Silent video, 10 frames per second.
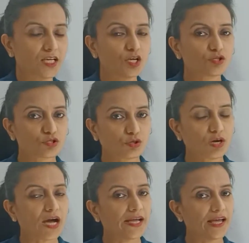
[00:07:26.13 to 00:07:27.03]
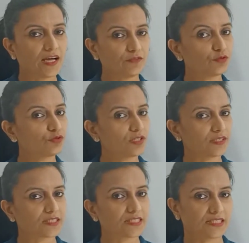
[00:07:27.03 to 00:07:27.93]
So I have to
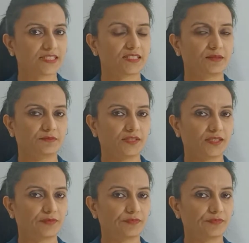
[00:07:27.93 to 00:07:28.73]
construct something.